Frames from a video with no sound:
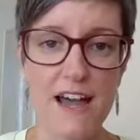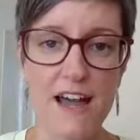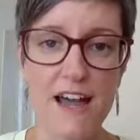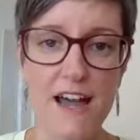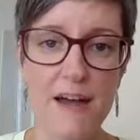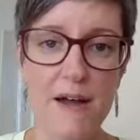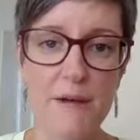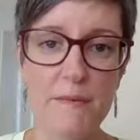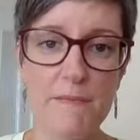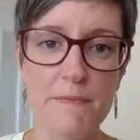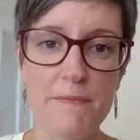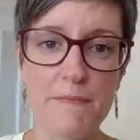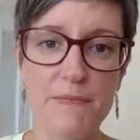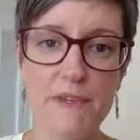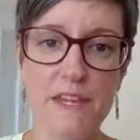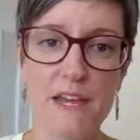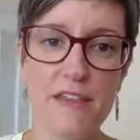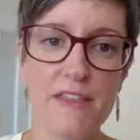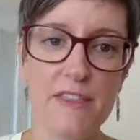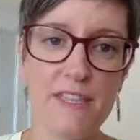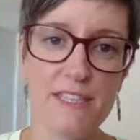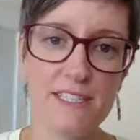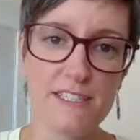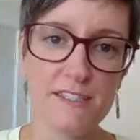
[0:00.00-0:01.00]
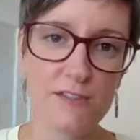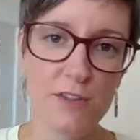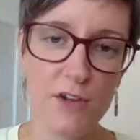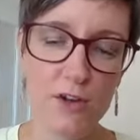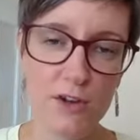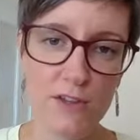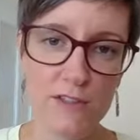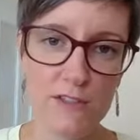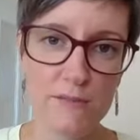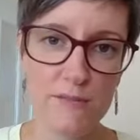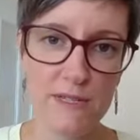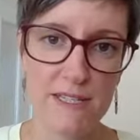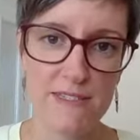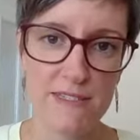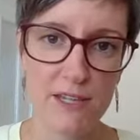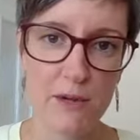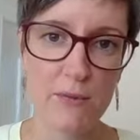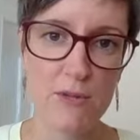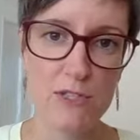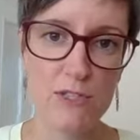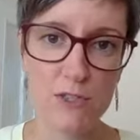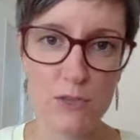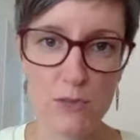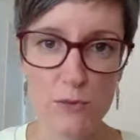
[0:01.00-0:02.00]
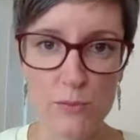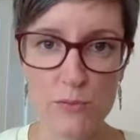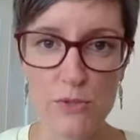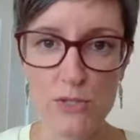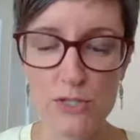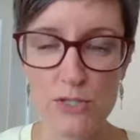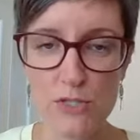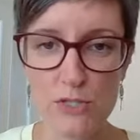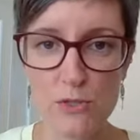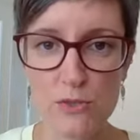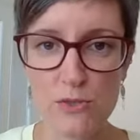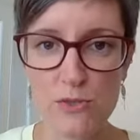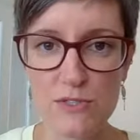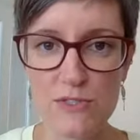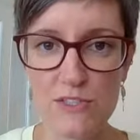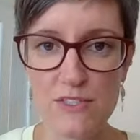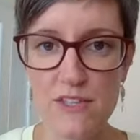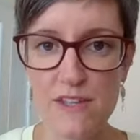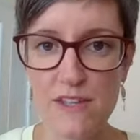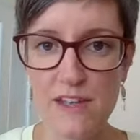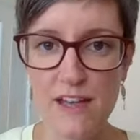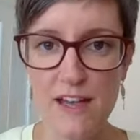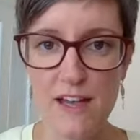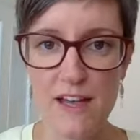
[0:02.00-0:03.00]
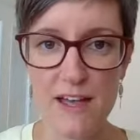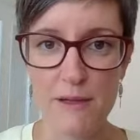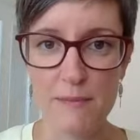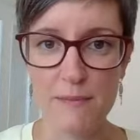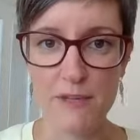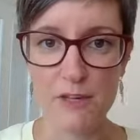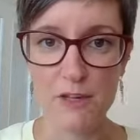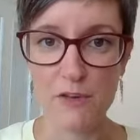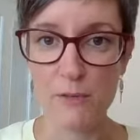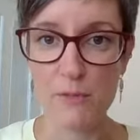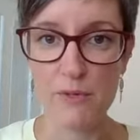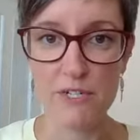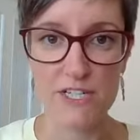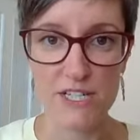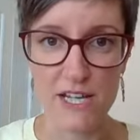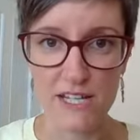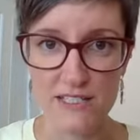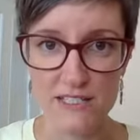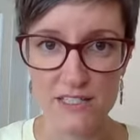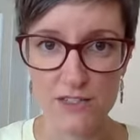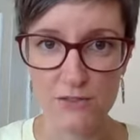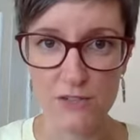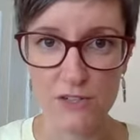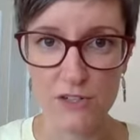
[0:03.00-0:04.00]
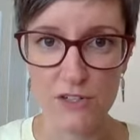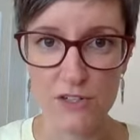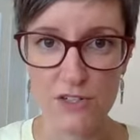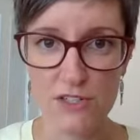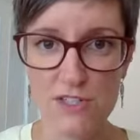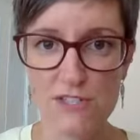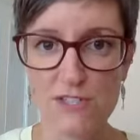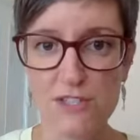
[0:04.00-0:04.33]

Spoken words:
And this, of course, means that we don't produce enough progesterone.